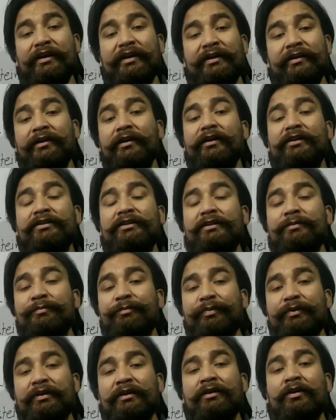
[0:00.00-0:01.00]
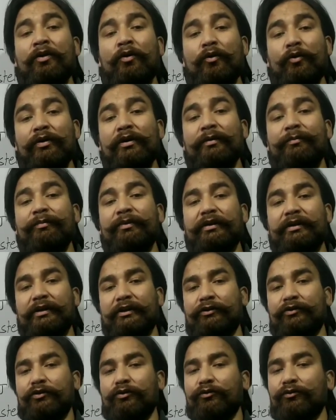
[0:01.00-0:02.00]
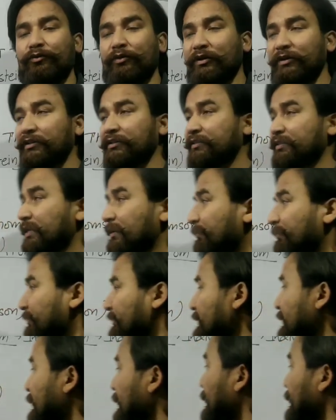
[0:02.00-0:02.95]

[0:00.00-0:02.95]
in a simple whole number ratio. For example,